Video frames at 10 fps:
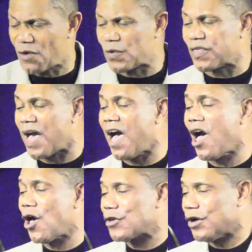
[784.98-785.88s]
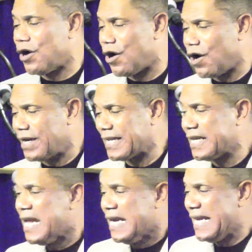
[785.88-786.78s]
with all your heart and
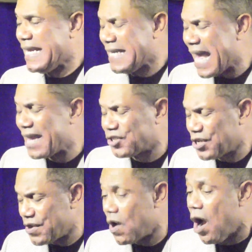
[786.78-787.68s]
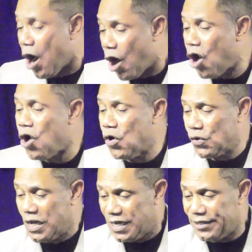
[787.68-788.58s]
lean not to your
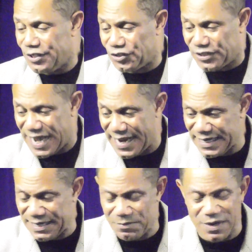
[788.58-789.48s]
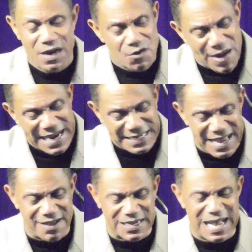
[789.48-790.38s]
own understanding. But right
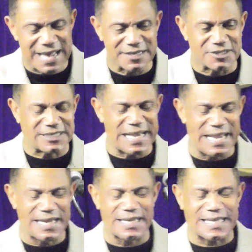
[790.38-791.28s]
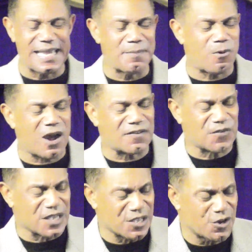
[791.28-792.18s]
now God is saying the key part
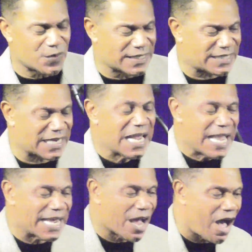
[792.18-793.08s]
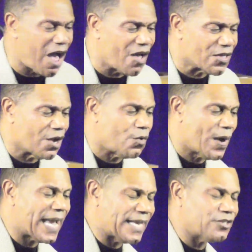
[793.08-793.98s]
for you is that in all your
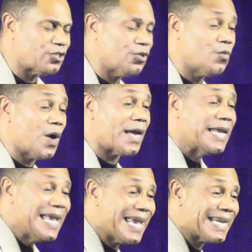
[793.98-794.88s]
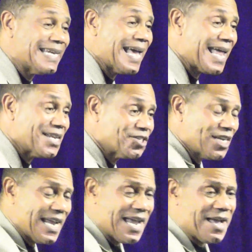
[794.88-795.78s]
ways do what? Acknowledge
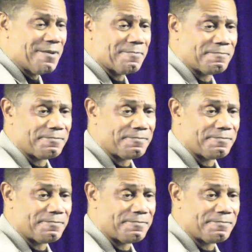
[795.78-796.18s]
him.